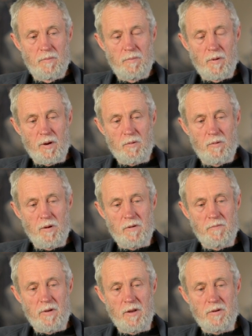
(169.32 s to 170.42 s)
by a quirk of
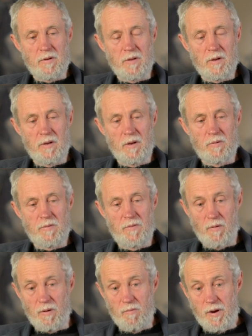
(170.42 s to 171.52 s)
nature, it was
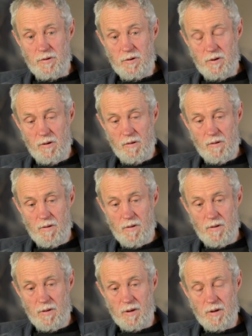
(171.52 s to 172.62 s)
very rich.
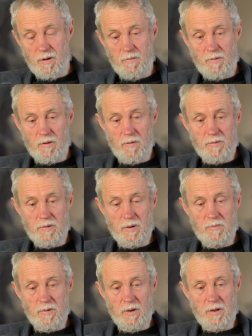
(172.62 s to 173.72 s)
5 or
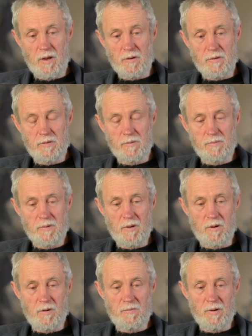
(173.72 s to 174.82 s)
6 million ounces of
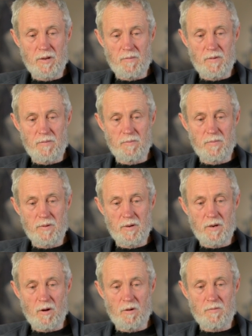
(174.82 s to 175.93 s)
gold we covered from the
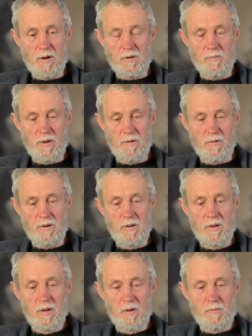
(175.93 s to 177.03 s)
gold rush period,
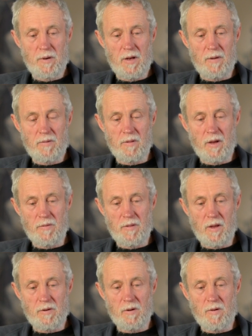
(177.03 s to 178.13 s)
but after that
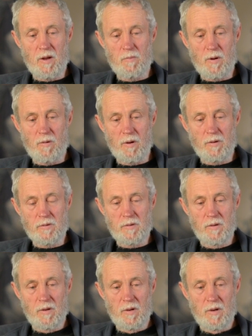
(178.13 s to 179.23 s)
the underground mines
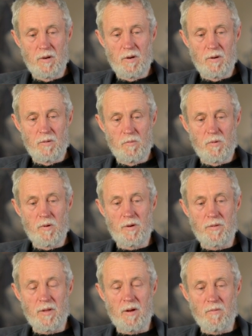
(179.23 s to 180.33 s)
weren't that